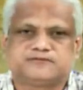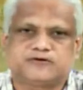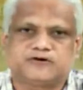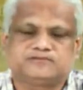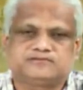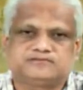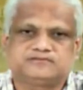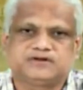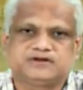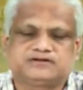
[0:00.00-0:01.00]
from
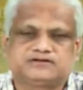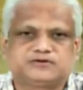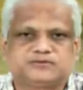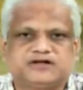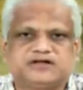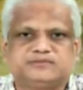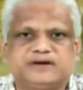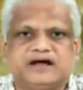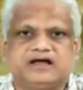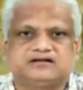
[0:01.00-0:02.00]
the Roman
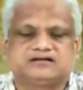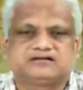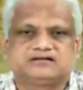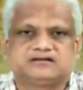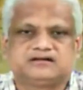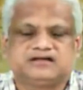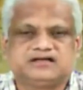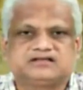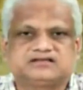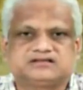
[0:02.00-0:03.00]
Empire
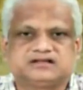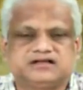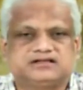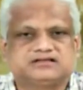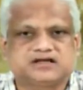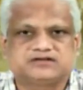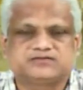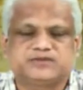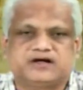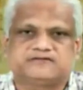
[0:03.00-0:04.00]
is in the
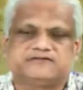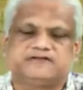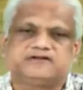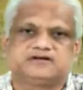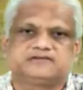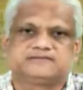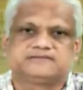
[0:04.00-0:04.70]
southern part of India.